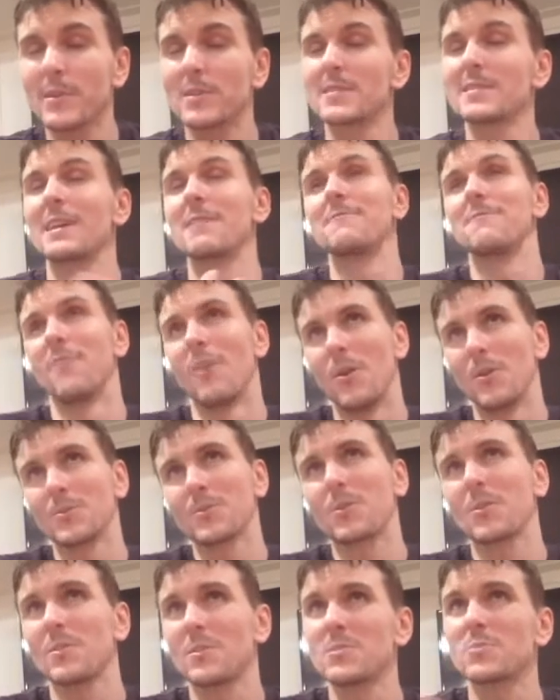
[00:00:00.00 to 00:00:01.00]
We could say
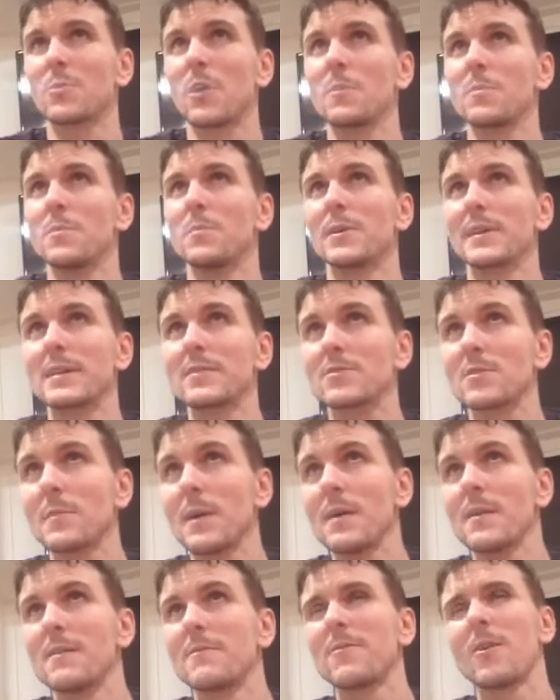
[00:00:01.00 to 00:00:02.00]
ventre as well, but mon
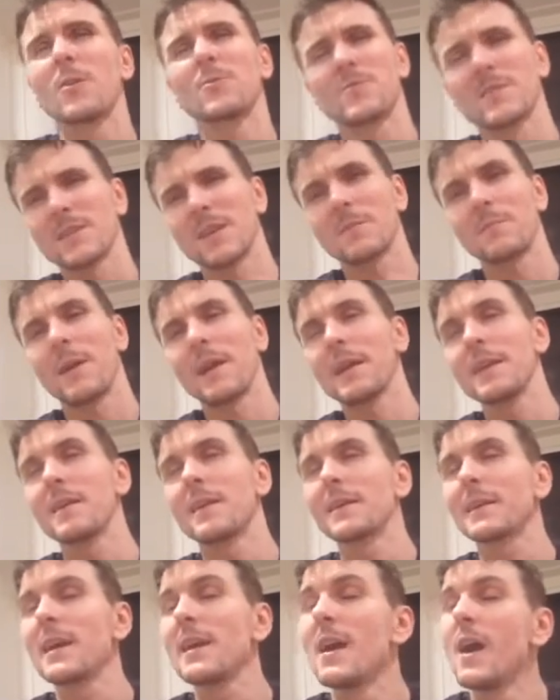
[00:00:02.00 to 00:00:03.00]
estomac. Ventre is like belly.
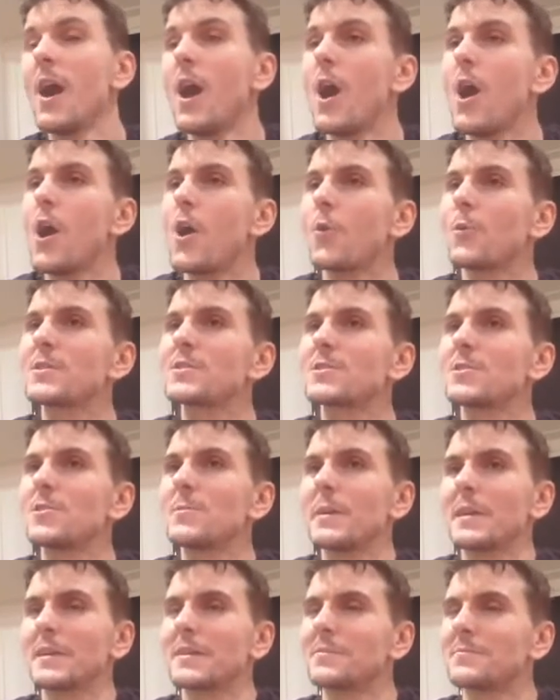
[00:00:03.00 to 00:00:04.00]
Okay. Was
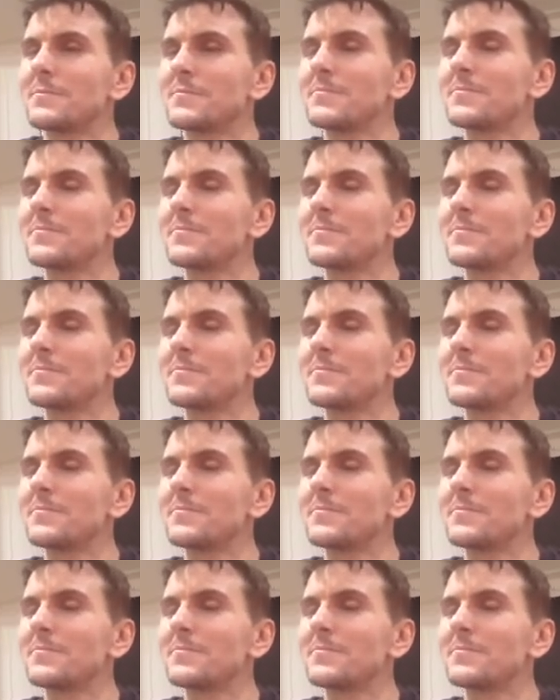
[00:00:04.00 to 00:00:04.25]
too big.